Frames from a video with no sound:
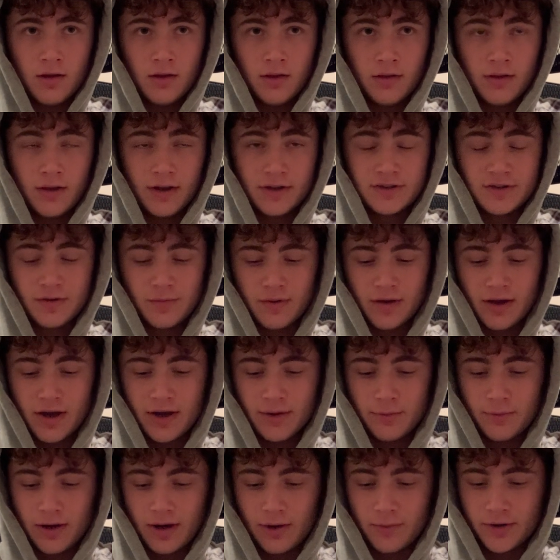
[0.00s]
Like something I
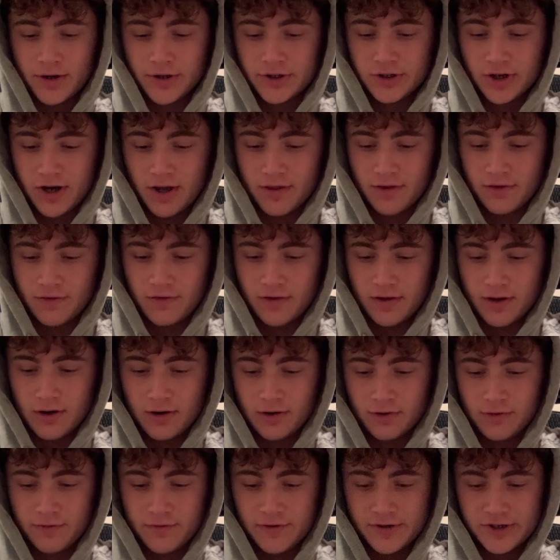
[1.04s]
want to try this year
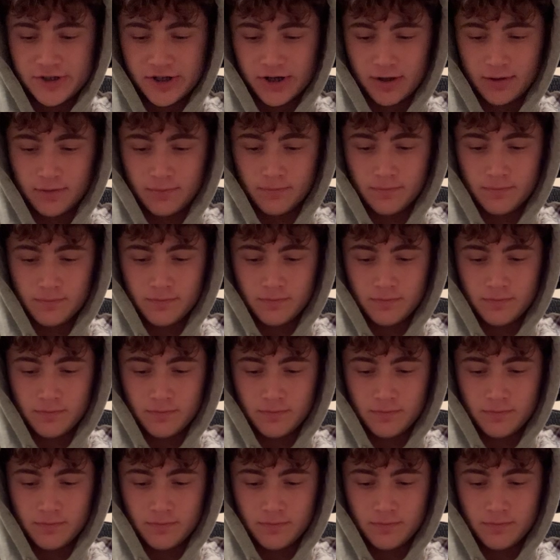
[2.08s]
is fishing